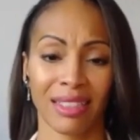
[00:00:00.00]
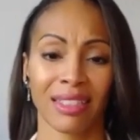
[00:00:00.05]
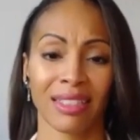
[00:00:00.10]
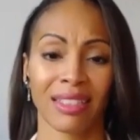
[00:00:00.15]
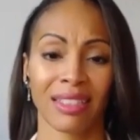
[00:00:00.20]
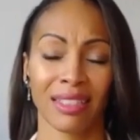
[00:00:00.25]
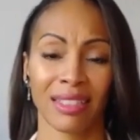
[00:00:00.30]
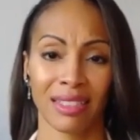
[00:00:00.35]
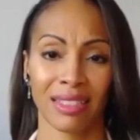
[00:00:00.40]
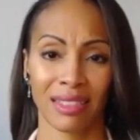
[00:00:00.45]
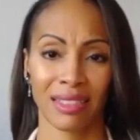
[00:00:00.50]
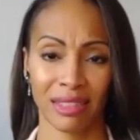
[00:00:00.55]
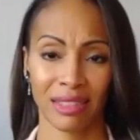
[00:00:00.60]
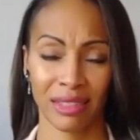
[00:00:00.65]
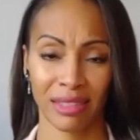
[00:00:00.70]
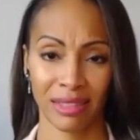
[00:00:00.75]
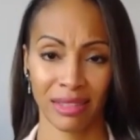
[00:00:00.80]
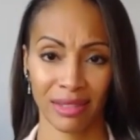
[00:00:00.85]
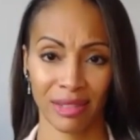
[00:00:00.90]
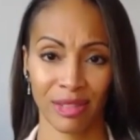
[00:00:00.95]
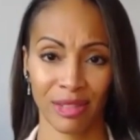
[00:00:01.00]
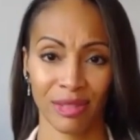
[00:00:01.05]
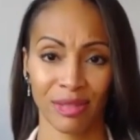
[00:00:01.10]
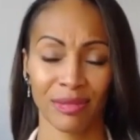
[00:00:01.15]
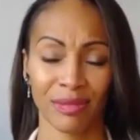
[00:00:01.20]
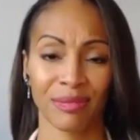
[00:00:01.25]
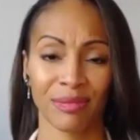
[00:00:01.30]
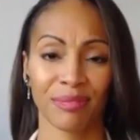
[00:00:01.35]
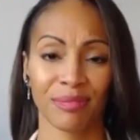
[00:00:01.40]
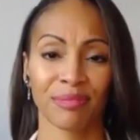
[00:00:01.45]

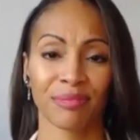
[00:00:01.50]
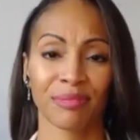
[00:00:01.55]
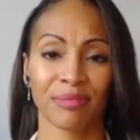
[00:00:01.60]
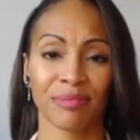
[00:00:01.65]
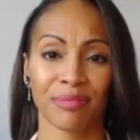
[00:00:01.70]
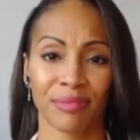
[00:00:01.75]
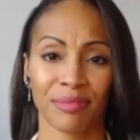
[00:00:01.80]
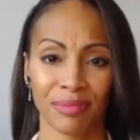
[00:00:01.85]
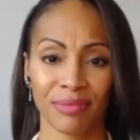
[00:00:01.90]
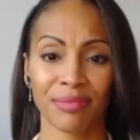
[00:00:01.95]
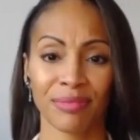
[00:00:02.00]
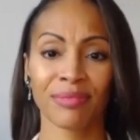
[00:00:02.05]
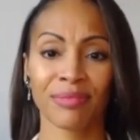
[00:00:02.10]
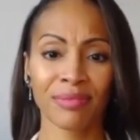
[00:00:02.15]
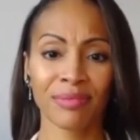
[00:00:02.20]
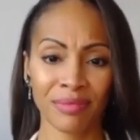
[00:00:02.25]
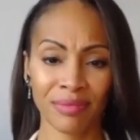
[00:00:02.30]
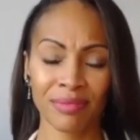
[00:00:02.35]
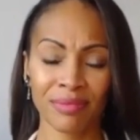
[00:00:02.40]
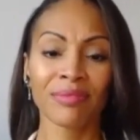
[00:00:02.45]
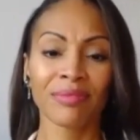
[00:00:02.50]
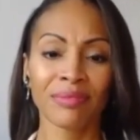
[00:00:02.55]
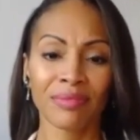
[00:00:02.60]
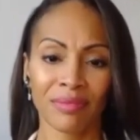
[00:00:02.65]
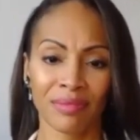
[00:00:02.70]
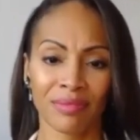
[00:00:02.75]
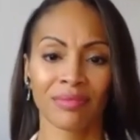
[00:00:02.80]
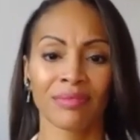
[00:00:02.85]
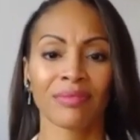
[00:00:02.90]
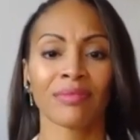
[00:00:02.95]

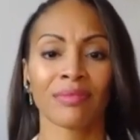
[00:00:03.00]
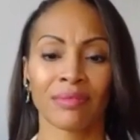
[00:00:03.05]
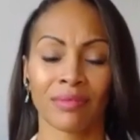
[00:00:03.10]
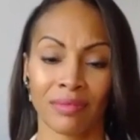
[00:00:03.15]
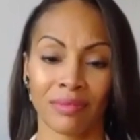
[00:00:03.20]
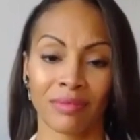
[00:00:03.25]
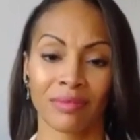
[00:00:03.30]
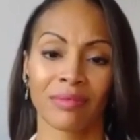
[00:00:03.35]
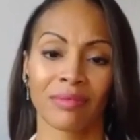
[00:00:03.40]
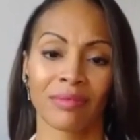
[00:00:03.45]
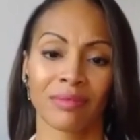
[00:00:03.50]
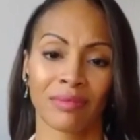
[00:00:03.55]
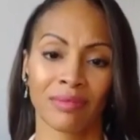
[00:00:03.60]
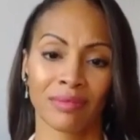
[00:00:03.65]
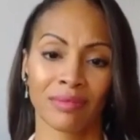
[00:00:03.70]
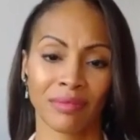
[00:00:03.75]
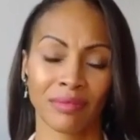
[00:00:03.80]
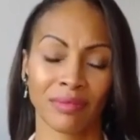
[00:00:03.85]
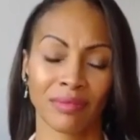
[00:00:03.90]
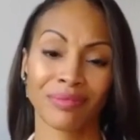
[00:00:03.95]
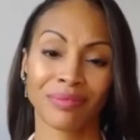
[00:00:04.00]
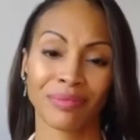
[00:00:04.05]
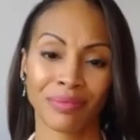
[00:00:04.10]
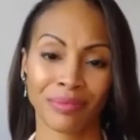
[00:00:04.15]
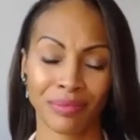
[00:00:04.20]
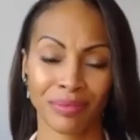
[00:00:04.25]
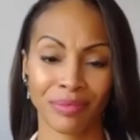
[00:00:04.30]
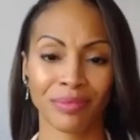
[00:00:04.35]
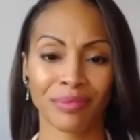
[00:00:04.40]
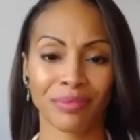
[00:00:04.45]

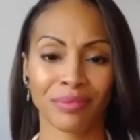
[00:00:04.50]
(not speaking)